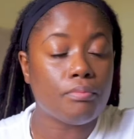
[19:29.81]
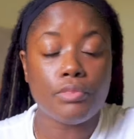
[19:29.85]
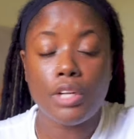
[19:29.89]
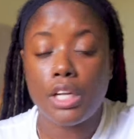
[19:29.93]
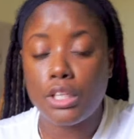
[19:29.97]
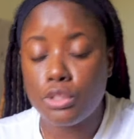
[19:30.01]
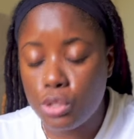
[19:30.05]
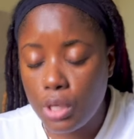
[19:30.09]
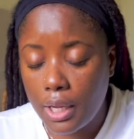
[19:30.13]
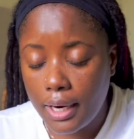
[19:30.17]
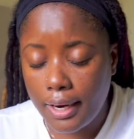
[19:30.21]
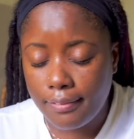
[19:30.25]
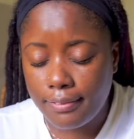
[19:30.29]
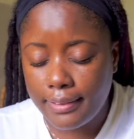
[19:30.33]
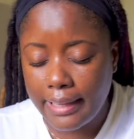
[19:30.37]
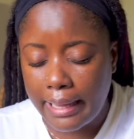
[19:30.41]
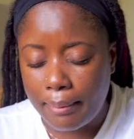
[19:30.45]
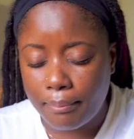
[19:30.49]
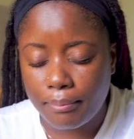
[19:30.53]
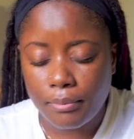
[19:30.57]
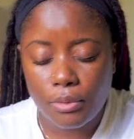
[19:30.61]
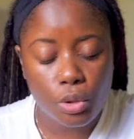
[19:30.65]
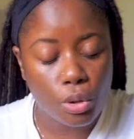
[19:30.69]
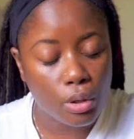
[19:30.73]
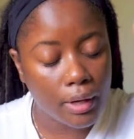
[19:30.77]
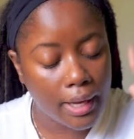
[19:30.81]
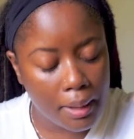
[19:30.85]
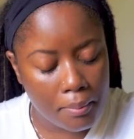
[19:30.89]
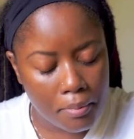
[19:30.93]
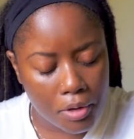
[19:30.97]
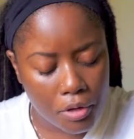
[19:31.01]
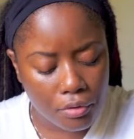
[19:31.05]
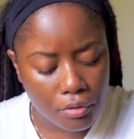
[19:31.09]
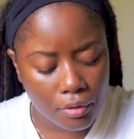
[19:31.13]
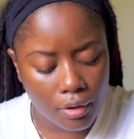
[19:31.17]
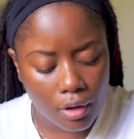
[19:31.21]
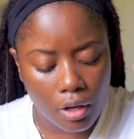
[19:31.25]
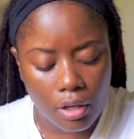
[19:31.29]
not all of them, don't get me
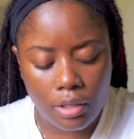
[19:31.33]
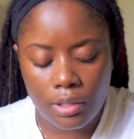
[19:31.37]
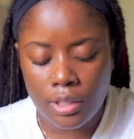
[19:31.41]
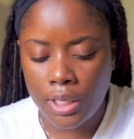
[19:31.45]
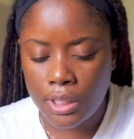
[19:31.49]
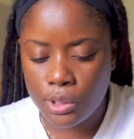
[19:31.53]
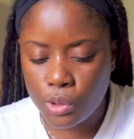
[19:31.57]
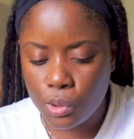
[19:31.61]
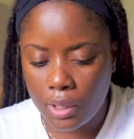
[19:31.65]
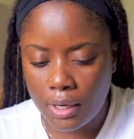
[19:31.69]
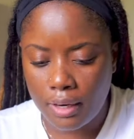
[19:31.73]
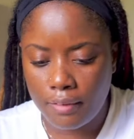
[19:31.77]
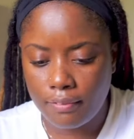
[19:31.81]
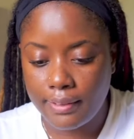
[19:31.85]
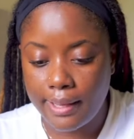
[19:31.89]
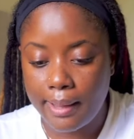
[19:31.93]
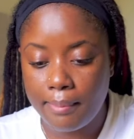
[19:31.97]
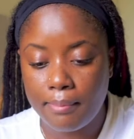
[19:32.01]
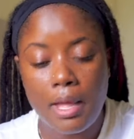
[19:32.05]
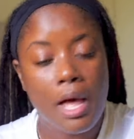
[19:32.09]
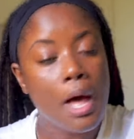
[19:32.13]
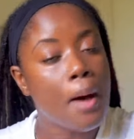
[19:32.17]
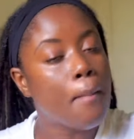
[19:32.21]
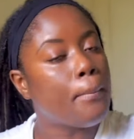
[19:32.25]
wrong, not all of them,